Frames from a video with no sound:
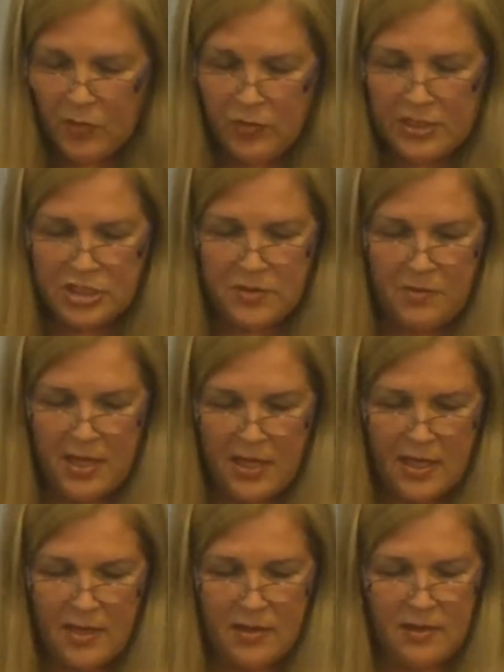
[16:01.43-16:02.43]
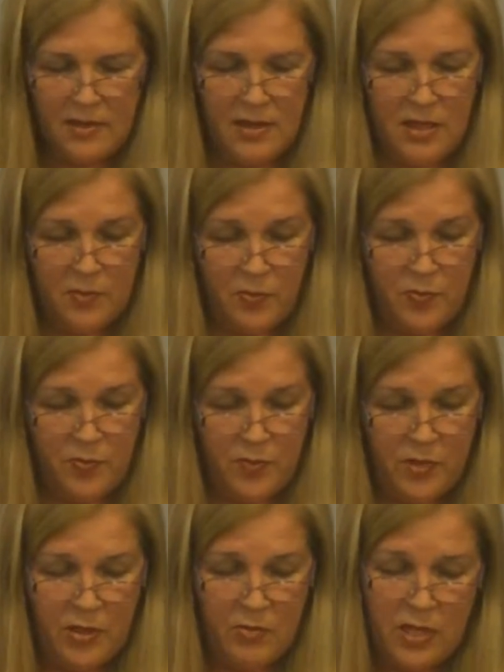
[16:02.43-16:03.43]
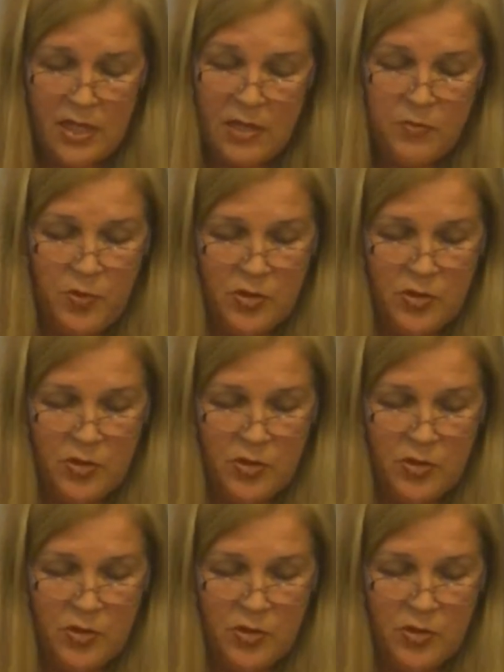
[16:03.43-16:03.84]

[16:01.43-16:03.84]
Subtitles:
which make it